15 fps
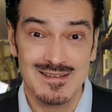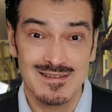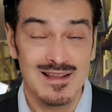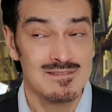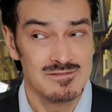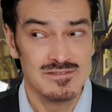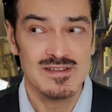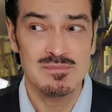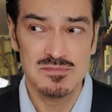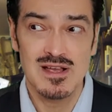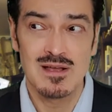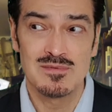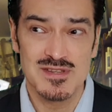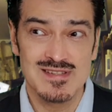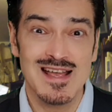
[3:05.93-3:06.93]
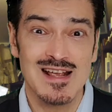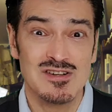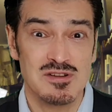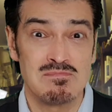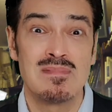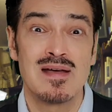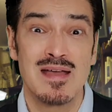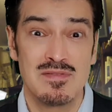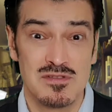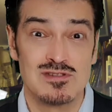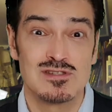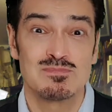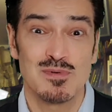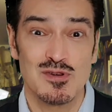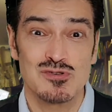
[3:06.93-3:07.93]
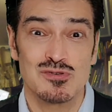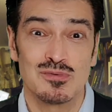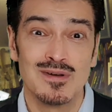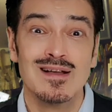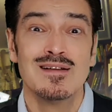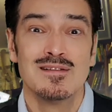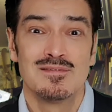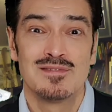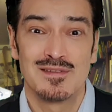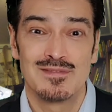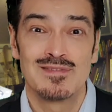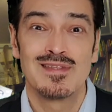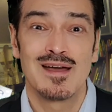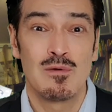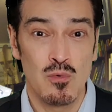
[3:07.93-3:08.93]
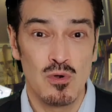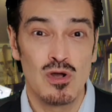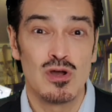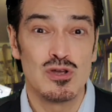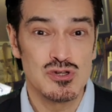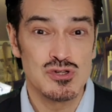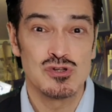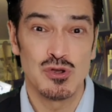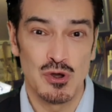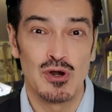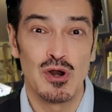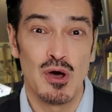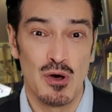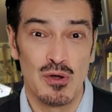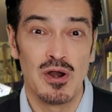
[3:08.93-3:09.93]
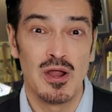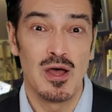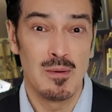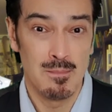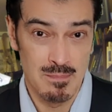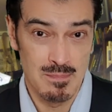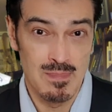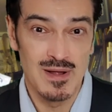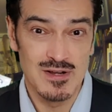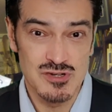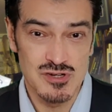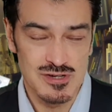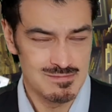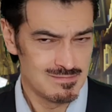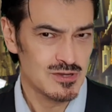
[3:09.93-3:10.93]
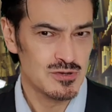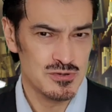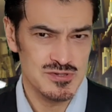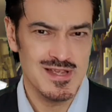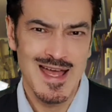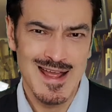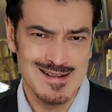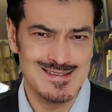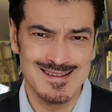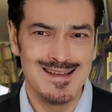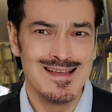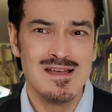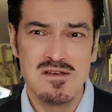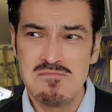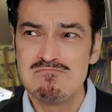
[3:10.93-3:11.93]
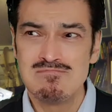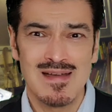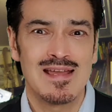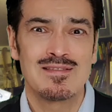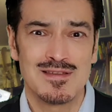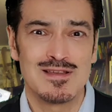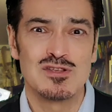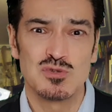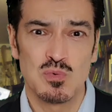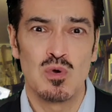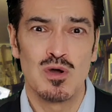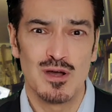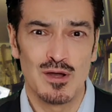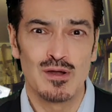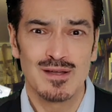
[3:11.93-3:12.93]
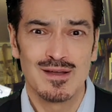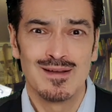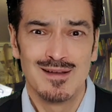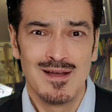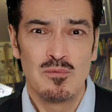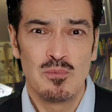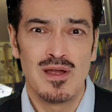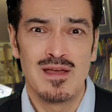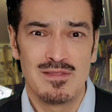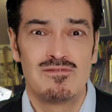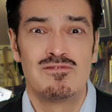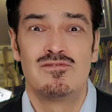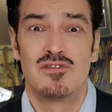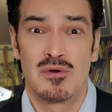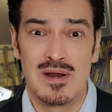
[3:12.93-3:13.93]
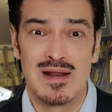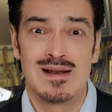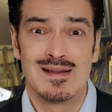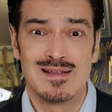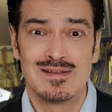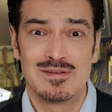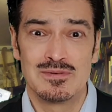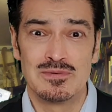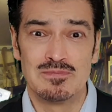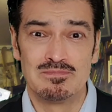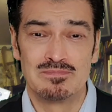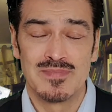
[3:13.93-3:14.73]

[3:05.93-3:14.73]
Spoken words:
And sometimes it's actually made them special that they were shot on a budget, because they had to make things work with very little.